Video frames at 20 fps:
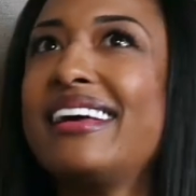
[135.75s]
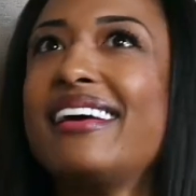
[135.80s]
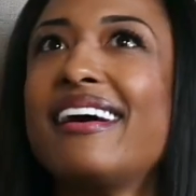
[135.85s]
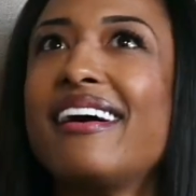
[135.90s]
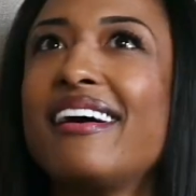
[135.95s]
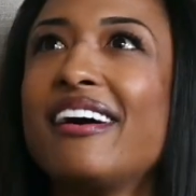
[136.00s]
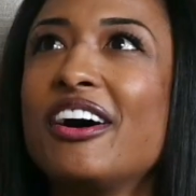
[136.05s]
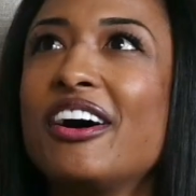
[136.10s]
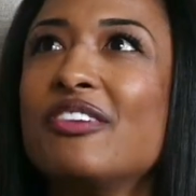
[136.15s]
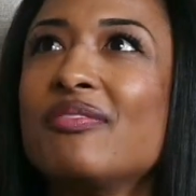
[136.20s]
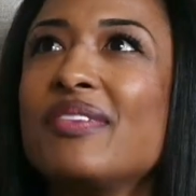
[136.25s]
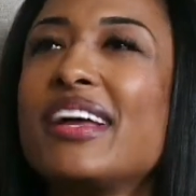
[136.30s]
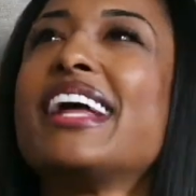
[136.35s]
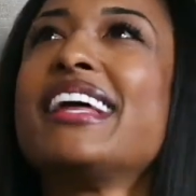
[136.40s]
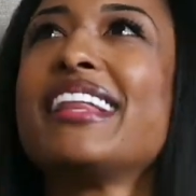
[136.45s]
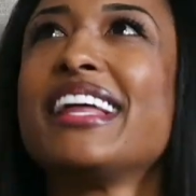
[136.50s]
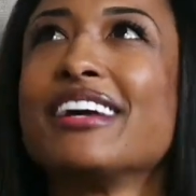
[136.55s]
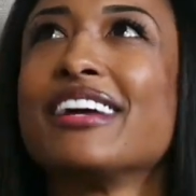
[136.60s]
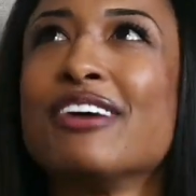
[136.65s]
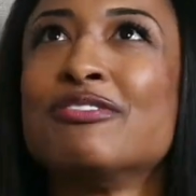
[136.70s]
And
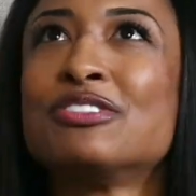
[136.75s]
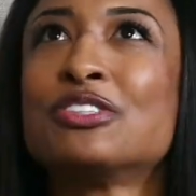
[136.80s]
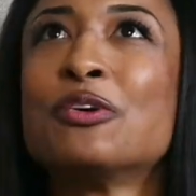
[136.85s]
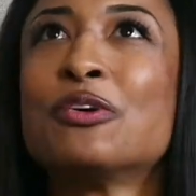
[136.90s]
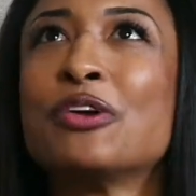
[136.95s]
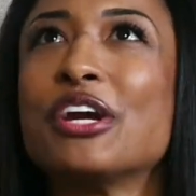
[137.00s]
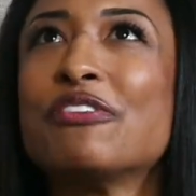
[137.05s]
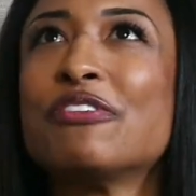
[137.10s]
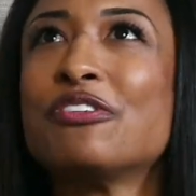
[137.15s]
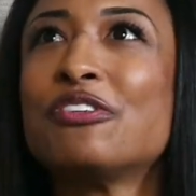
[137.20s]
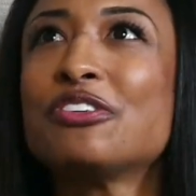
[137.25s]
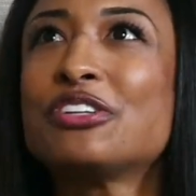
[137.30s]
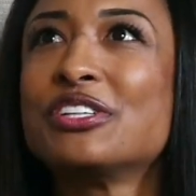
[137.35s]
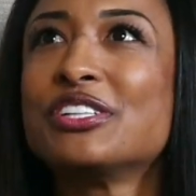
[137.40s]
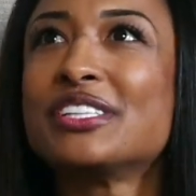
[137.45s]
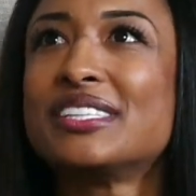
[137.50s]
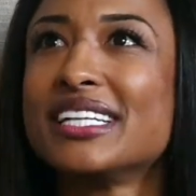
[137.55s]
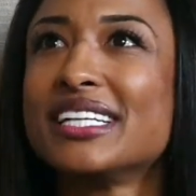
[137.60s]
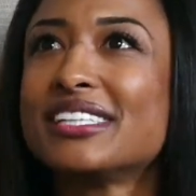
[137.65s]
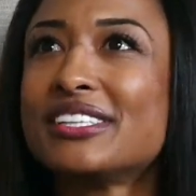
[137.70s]
I'm so grateful to
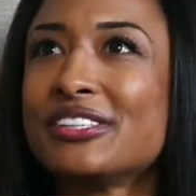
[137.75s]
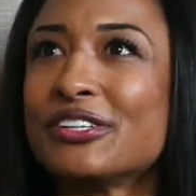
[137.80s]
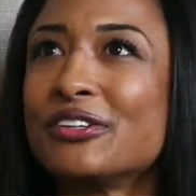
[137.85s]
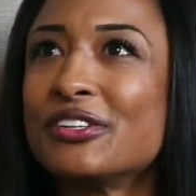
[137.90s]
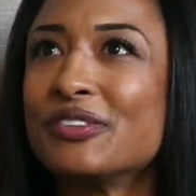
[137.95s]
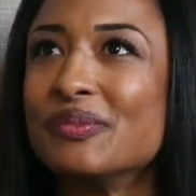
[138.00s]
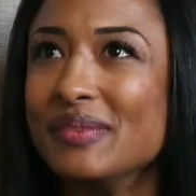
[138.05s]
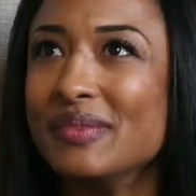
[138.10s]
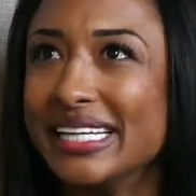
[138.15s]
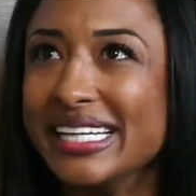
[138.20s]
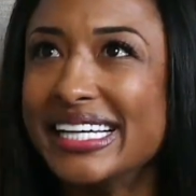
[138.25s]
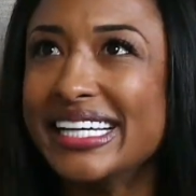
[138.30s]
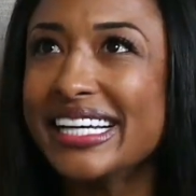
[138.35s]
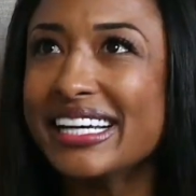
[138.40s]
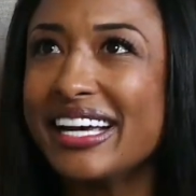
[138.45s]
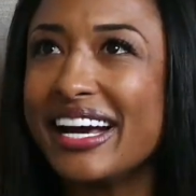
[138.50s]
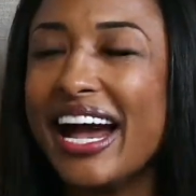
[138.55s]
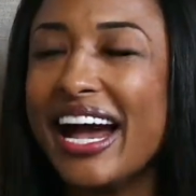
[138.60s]
6-year-old me.